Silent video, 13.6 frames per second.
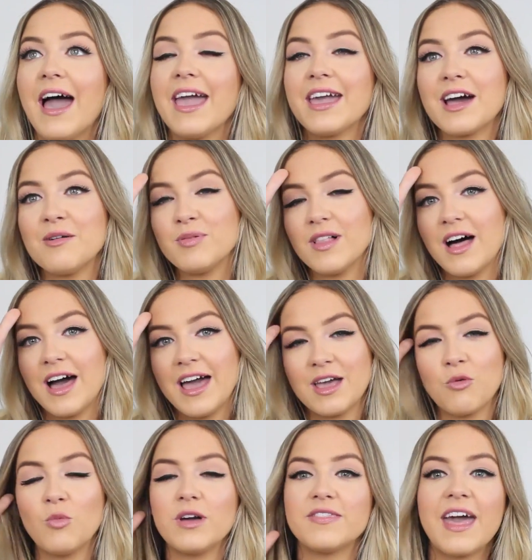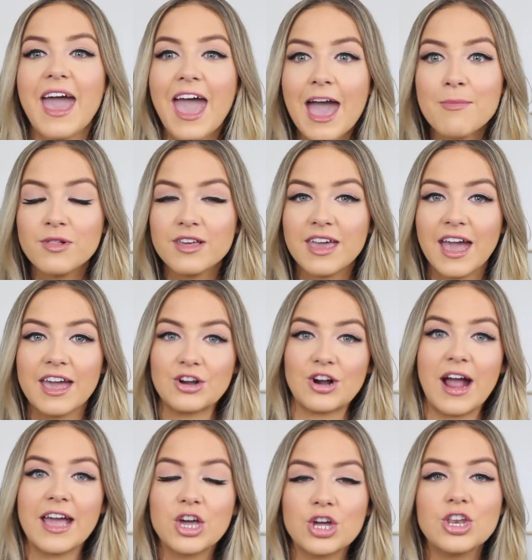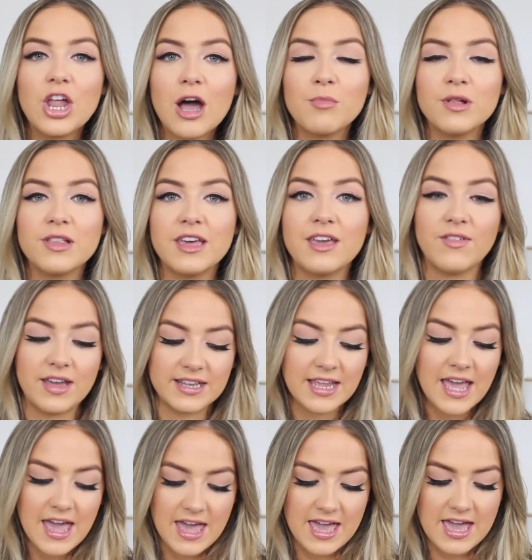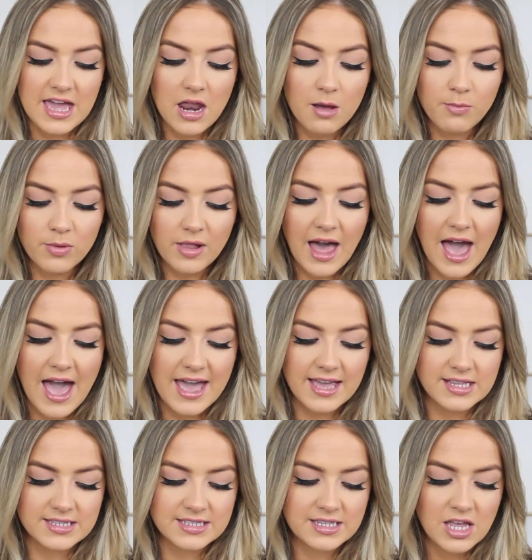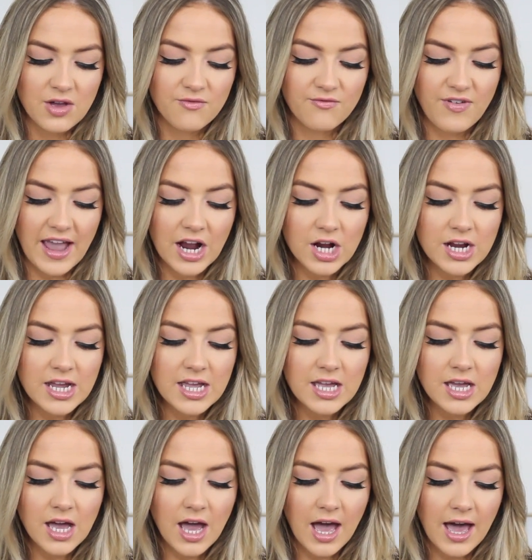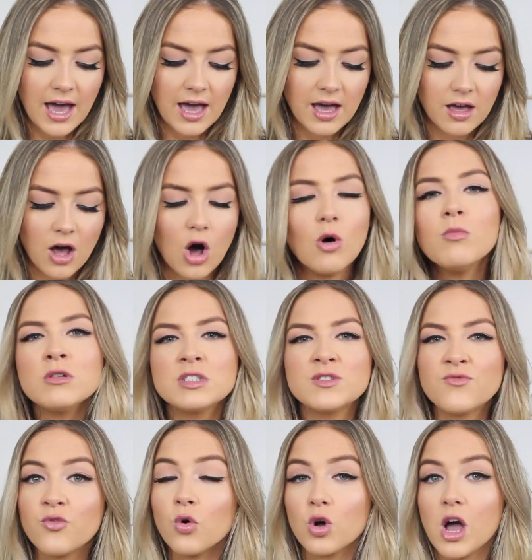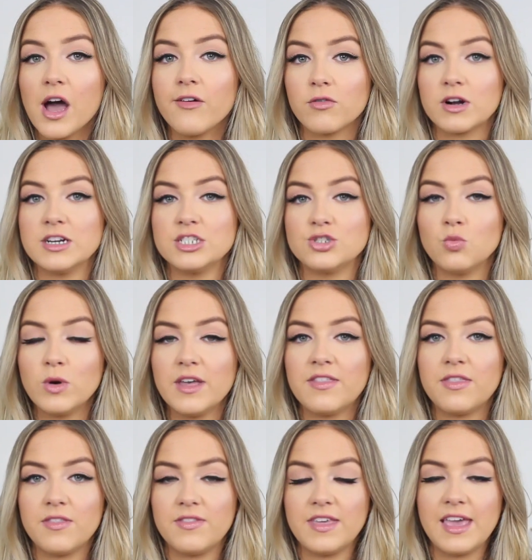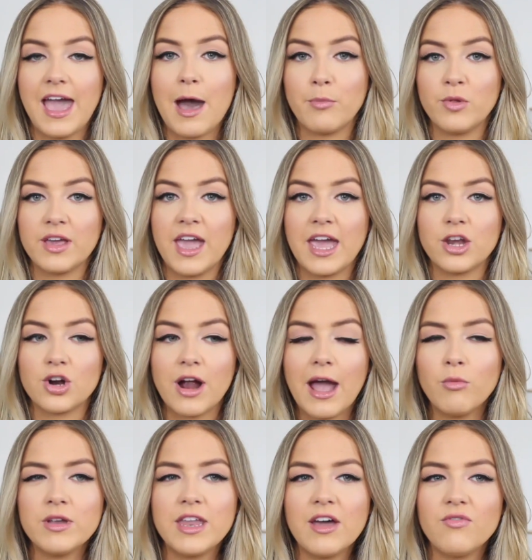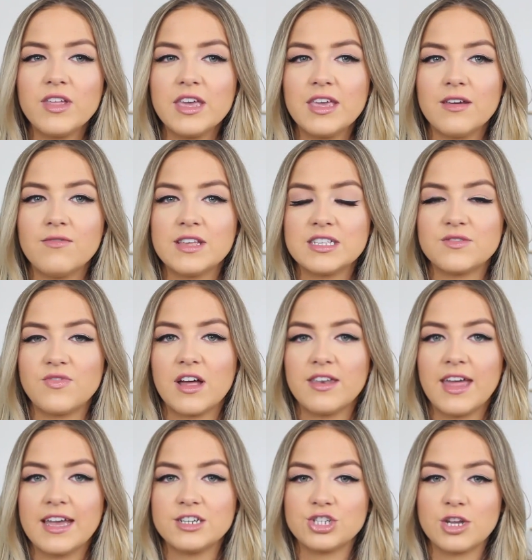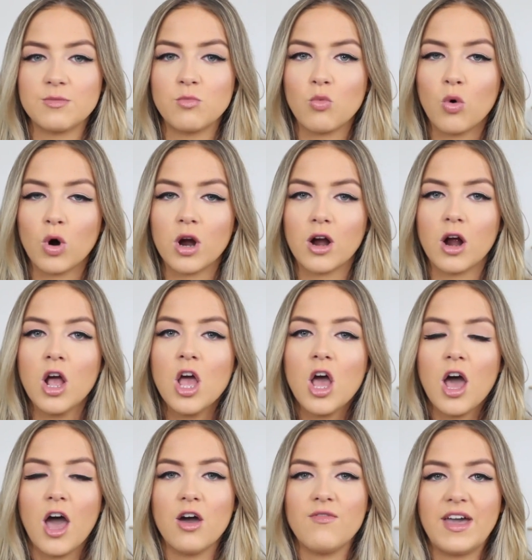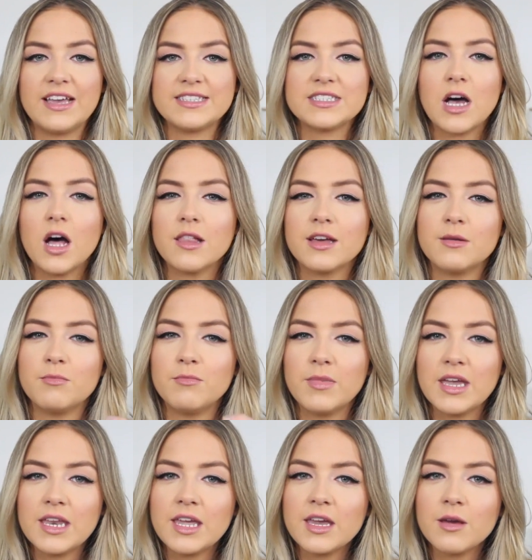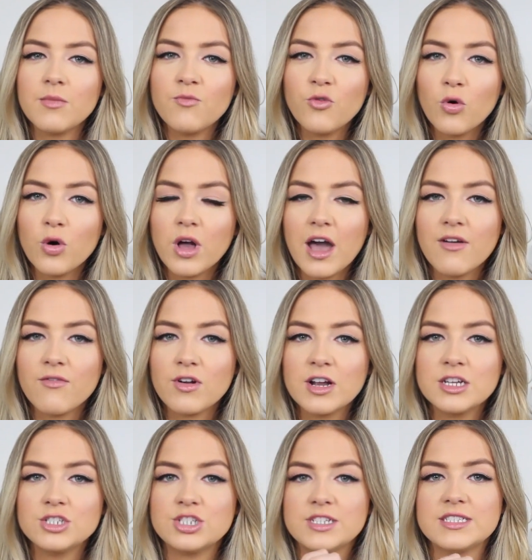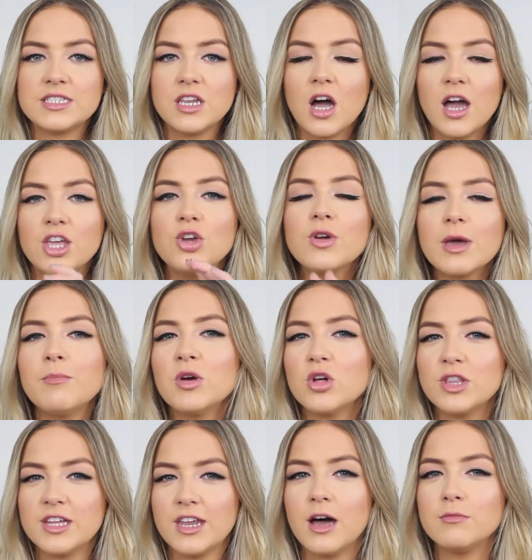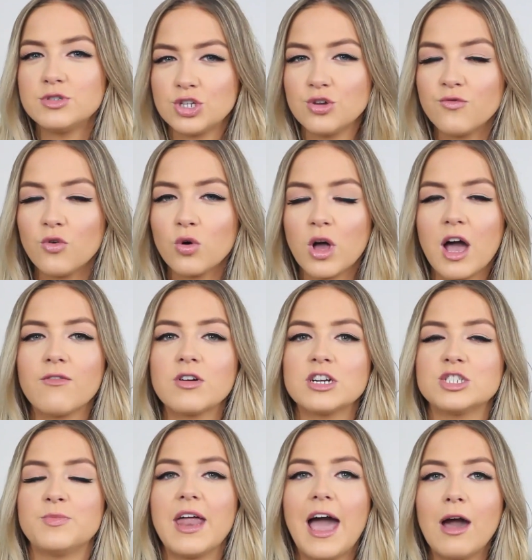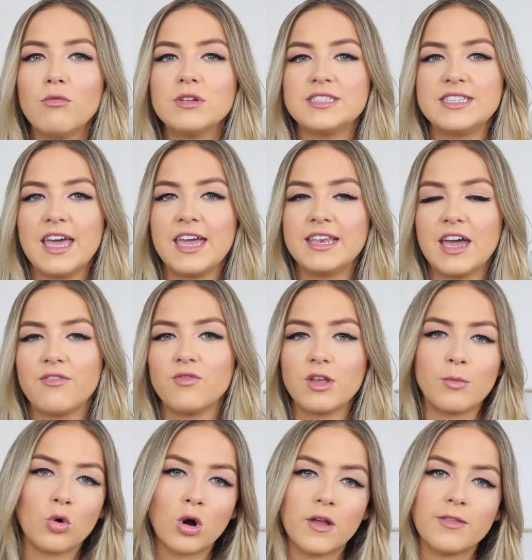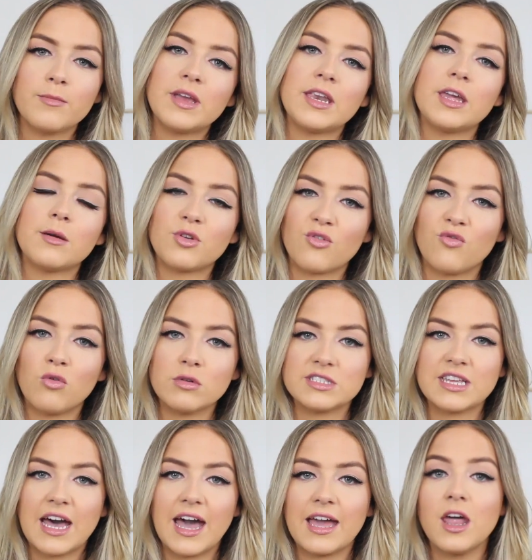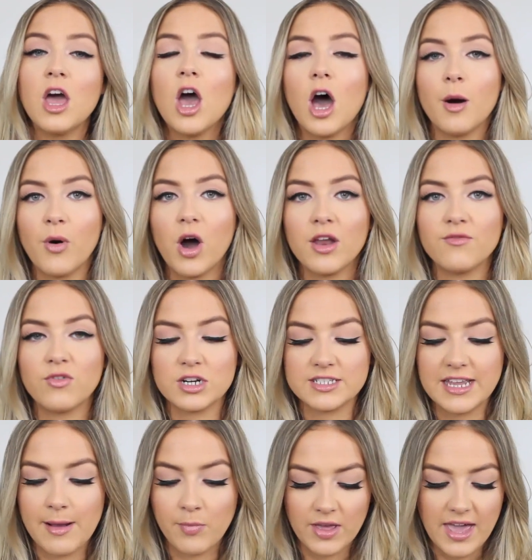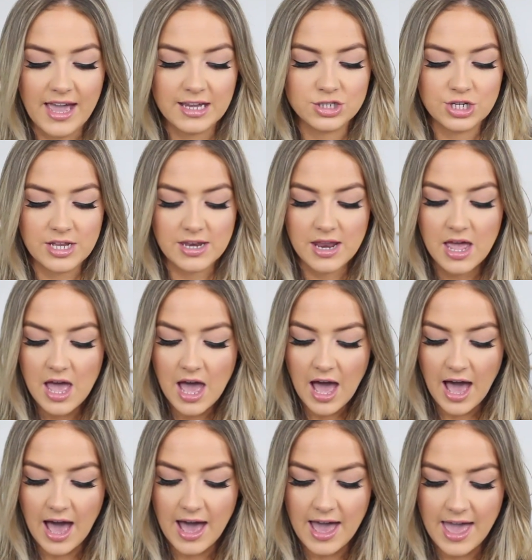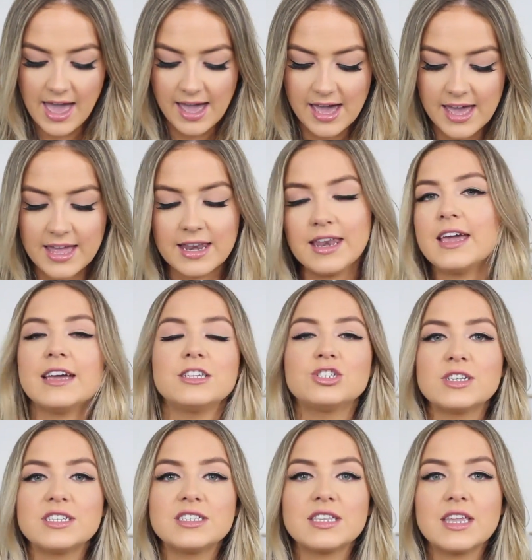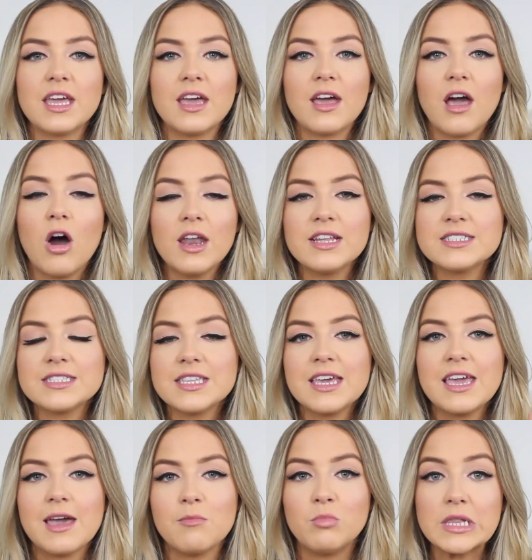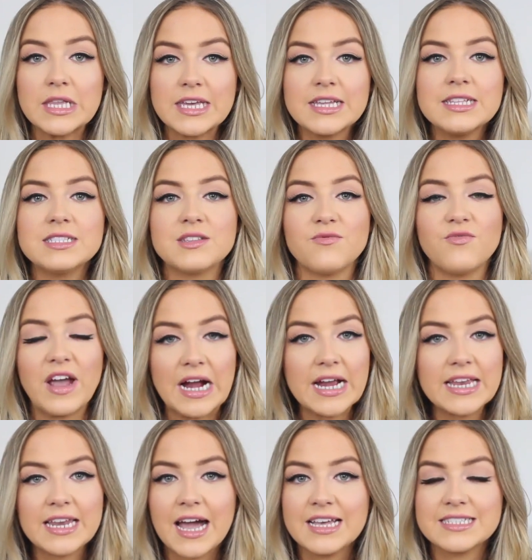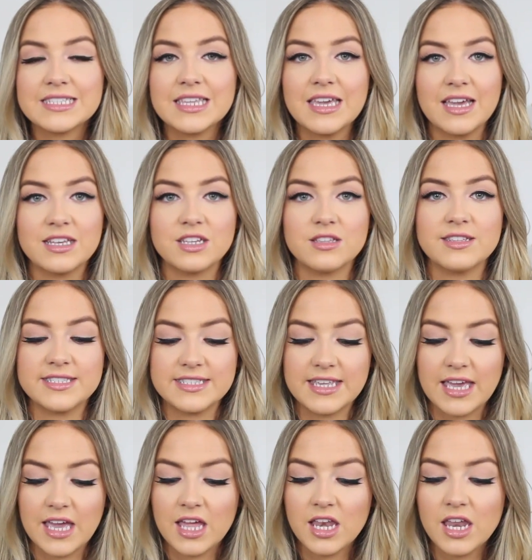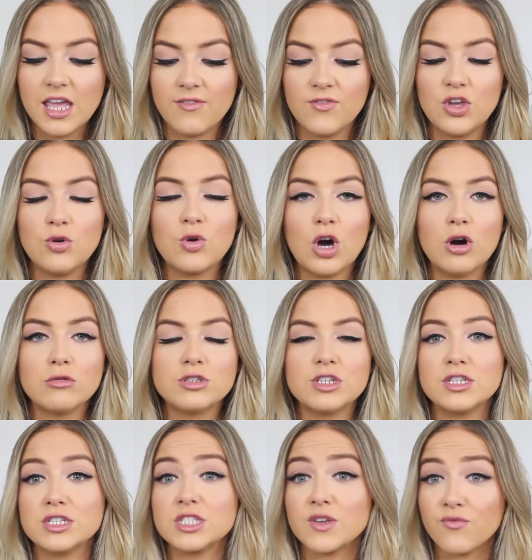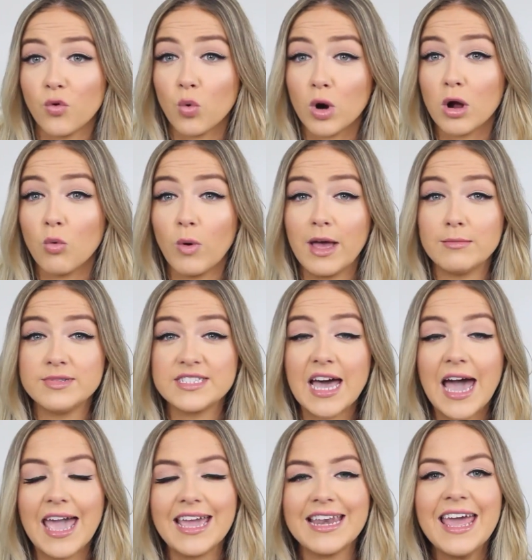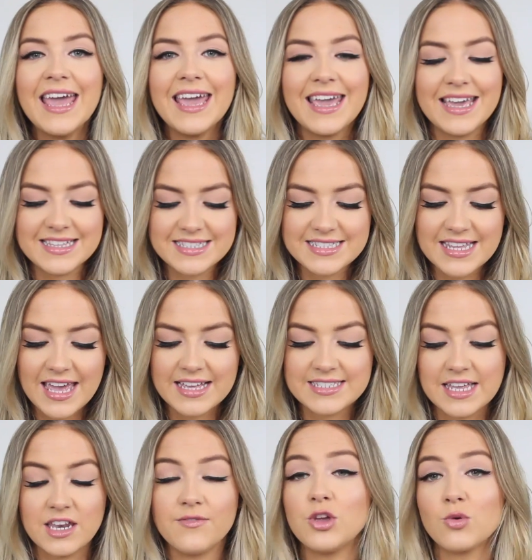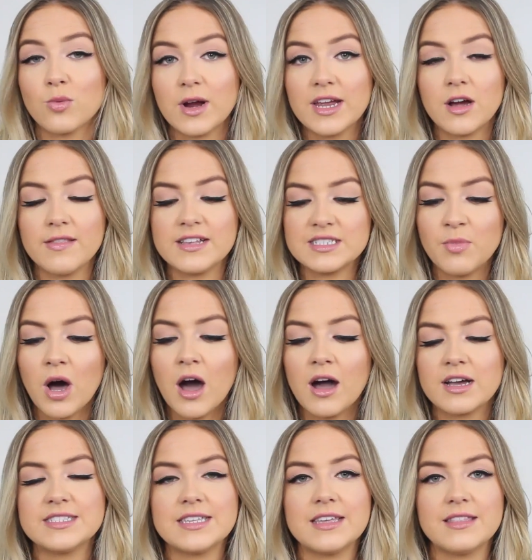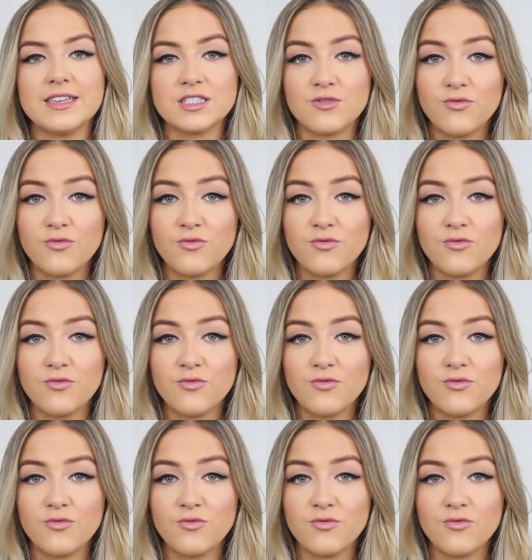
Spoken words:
like applying with the applicator. I could not believe it. It applies very almost full coverage with the applicator. I would definitely give this foundation more of a solid medium full coverage. It's not, you can build it up to full coverage, but I would say definitely more on the medium to full side upon first application. And it just, honestly, it blends very nicely into the skin. If you go to the Sephora website, it says, and if you read on this box, the